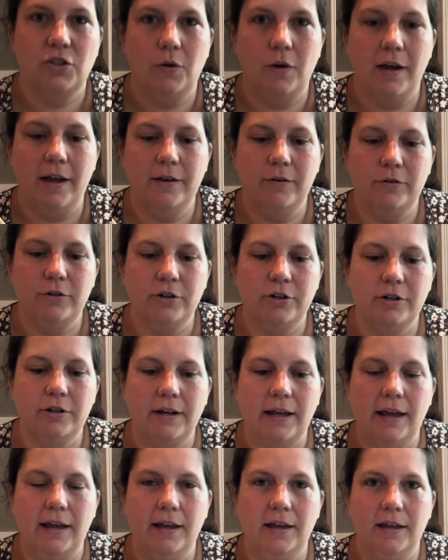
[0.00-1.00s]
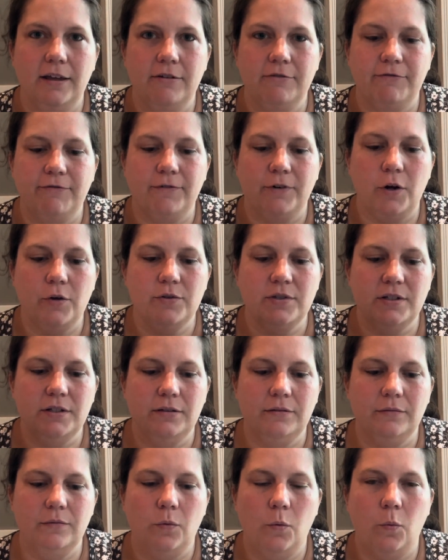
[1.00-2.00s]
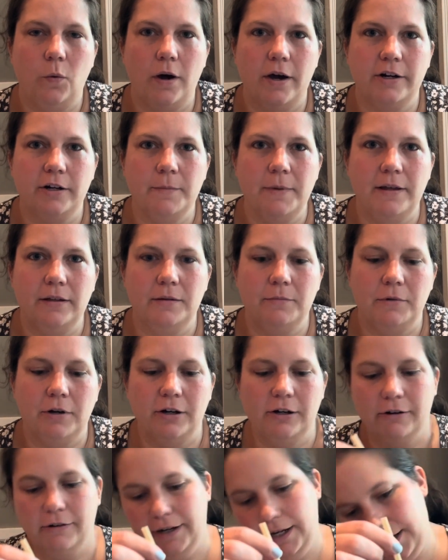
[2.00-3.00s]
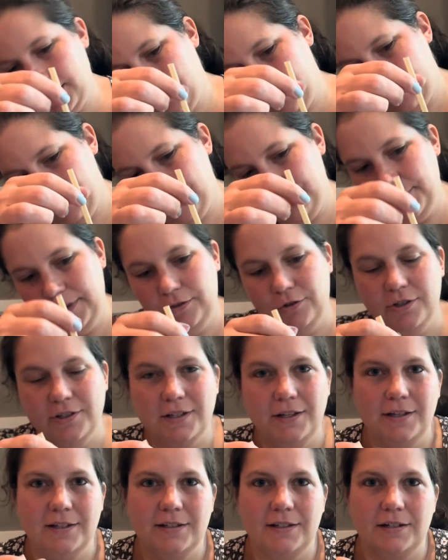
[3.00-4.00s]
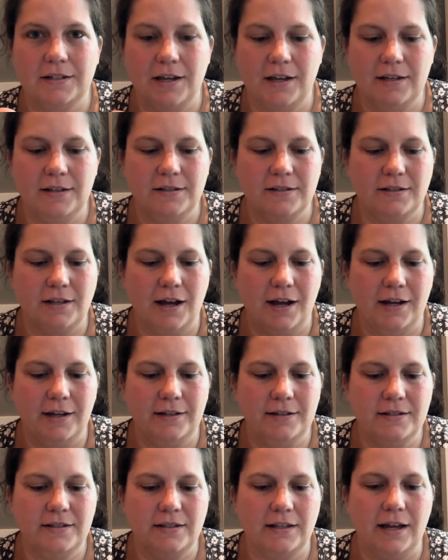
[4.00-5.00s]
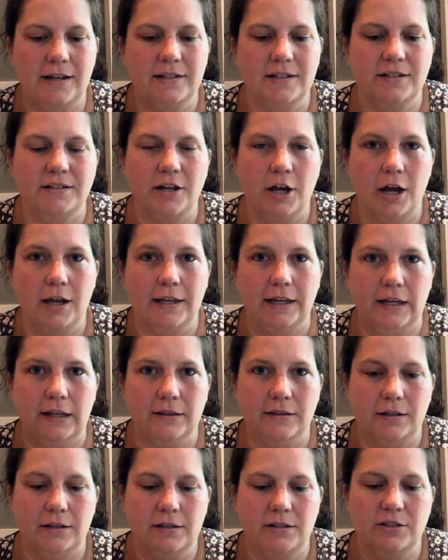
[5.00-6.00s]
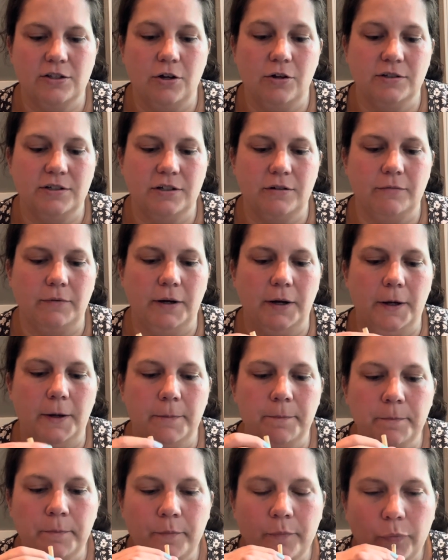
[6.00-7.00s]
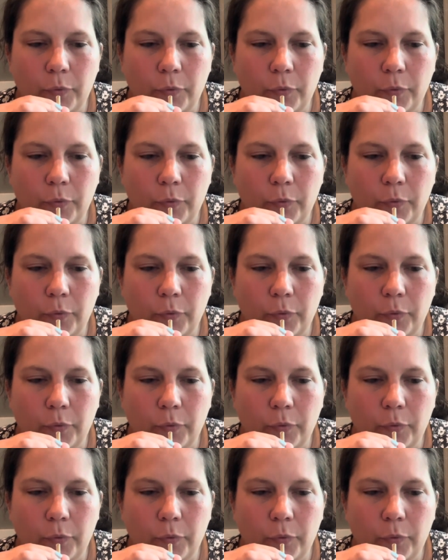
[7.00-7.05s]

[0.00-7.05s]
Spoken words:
So I ordered a frozen watermelon margarita. It looks like it's a nice size. I did not get the salted rim.